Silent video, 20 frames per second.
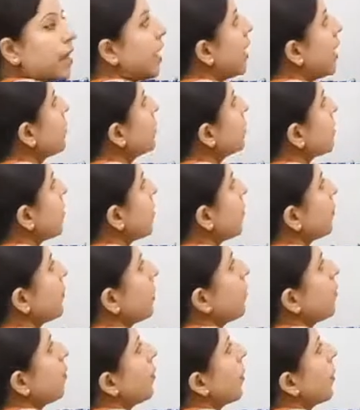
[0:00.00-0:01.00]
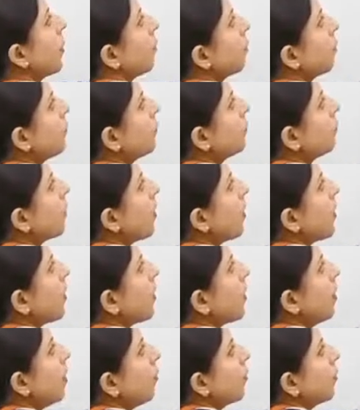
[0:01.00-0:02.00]
and something about the
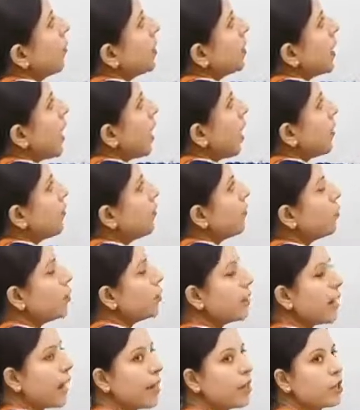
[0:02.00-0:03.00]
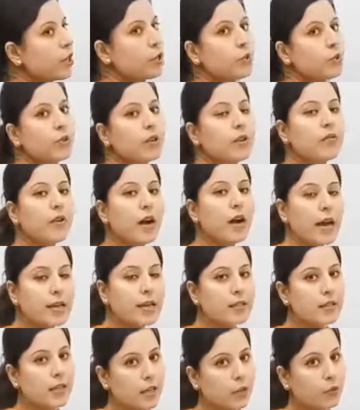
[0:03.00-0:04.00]
far, but I would like to
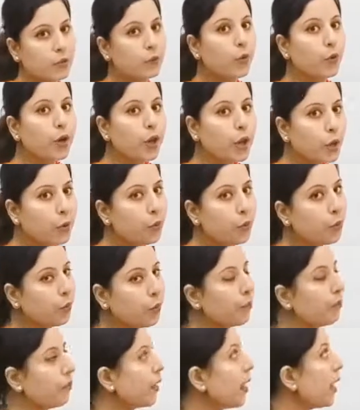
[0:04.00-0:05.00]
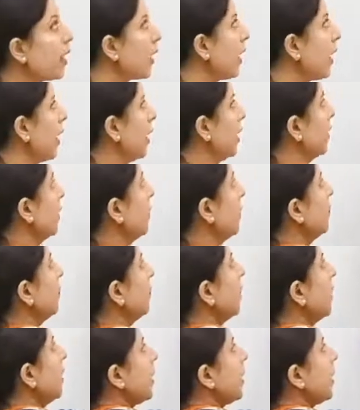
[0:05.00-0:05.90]
revise it for you again.